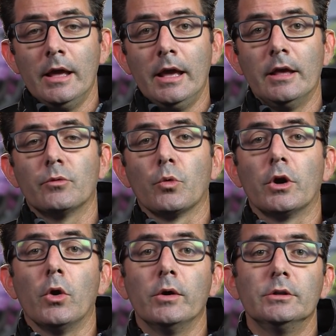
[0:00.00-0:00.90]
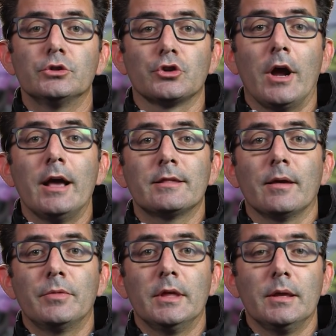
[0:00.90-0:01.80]
is we're going to try
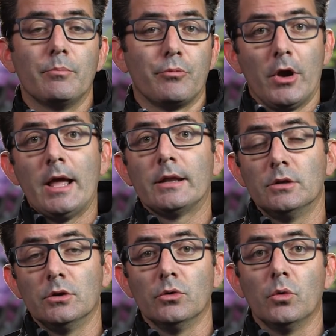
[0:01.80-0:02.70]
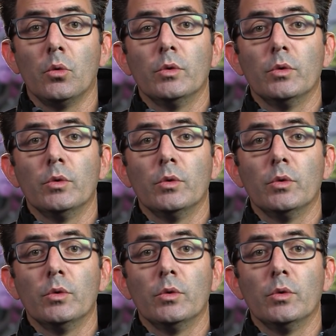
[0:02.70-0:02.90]
something brand new,